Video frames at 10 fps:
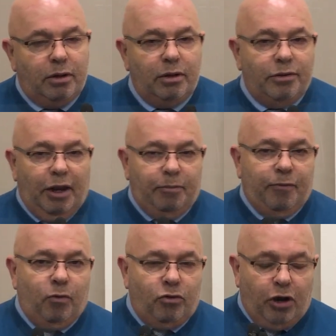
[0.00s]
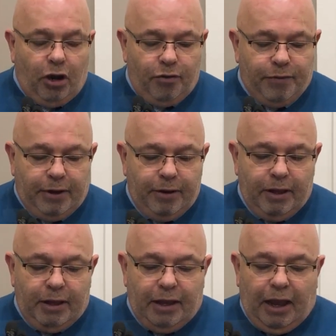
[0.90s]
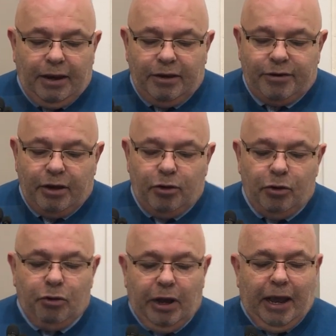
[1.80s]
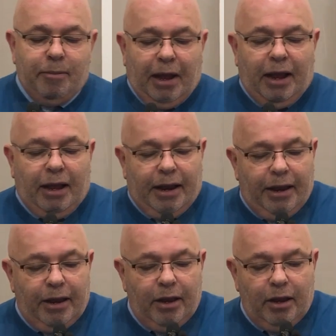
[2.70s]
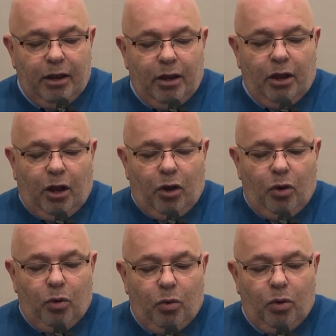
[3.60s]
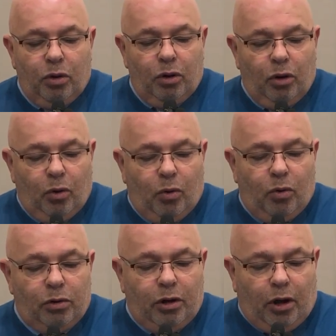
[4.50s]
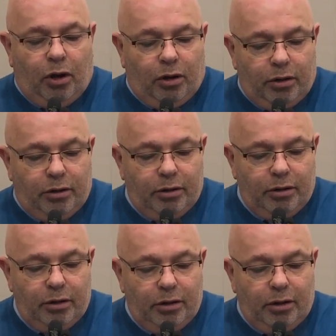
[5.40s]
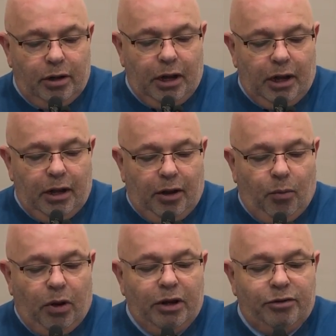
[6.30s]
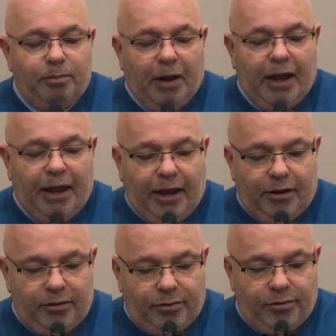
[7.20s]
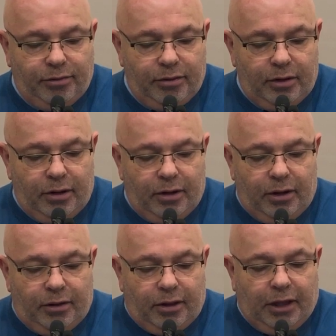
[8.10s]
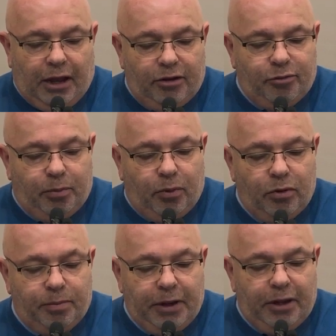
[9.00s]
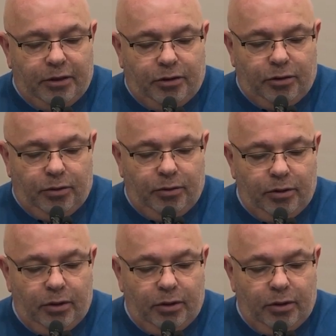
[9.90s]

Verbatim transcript: sat before Jehovah, and he said, Who am I, O Lord God? What is my house that thou hast brought me hitherto?